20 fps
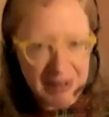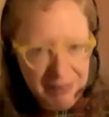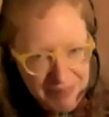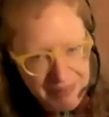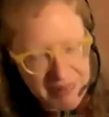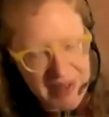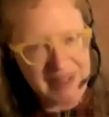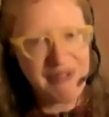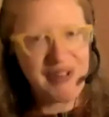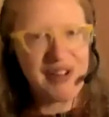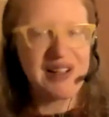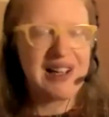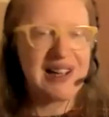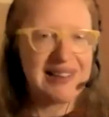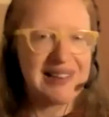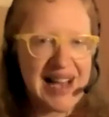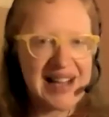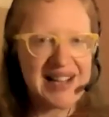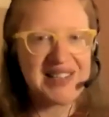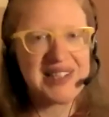my feeling on
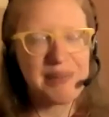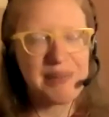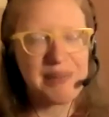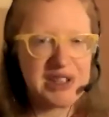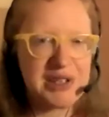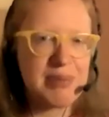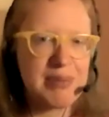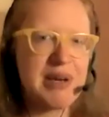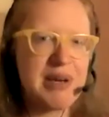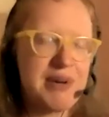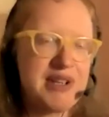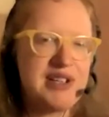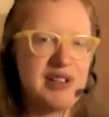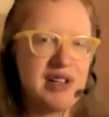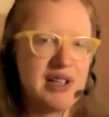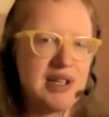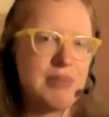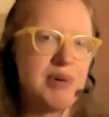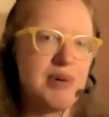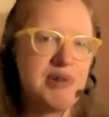that is similar to my opinion
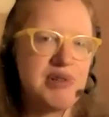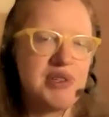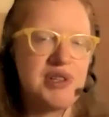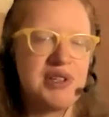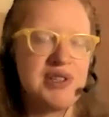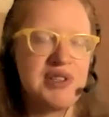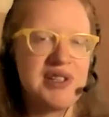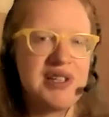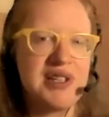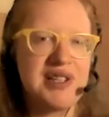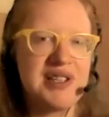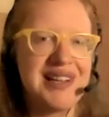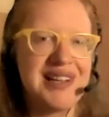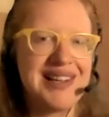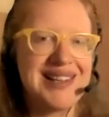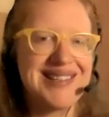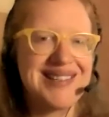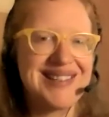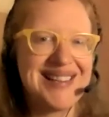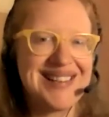on emotions, in the
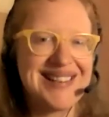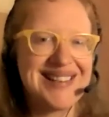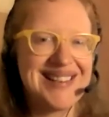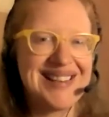sense that